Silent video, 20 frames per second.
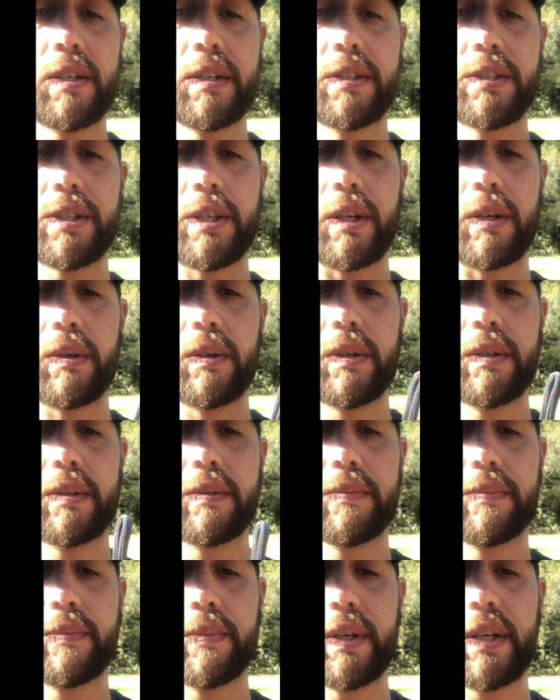So,
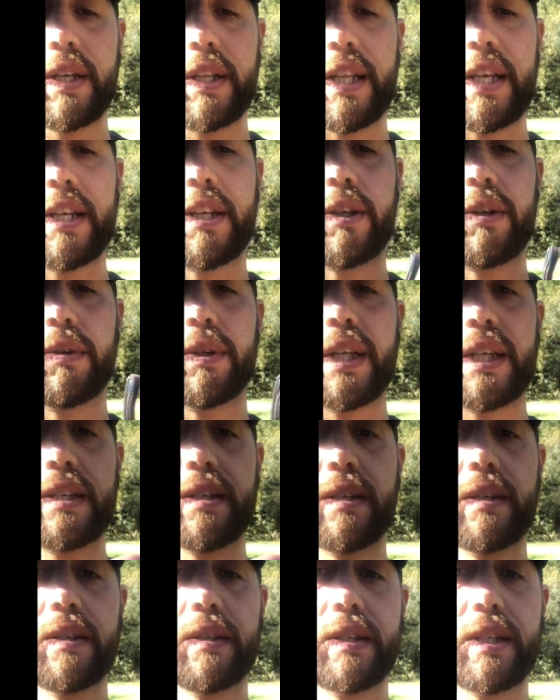and they
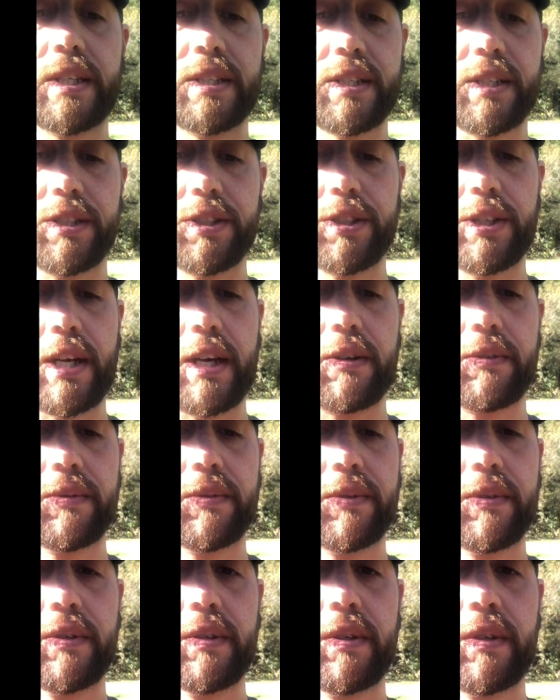cinch down,
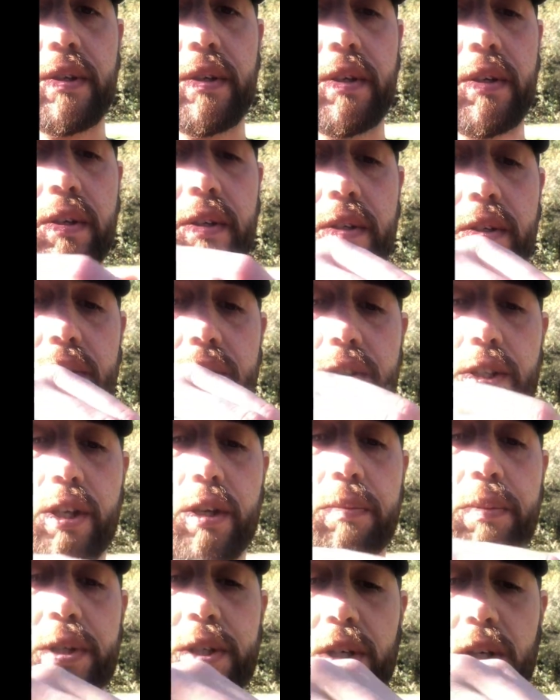so you
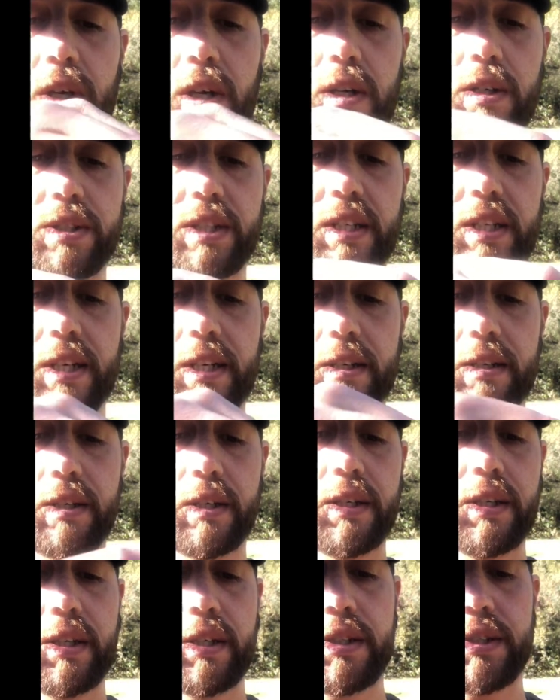can put your calls in there.
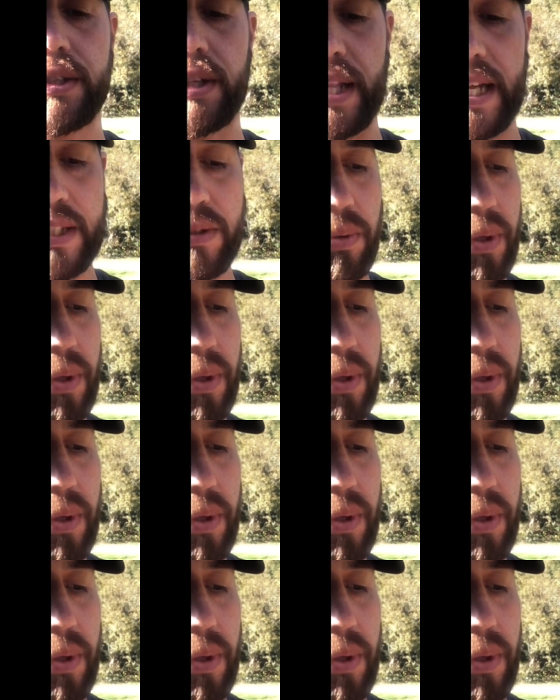So that's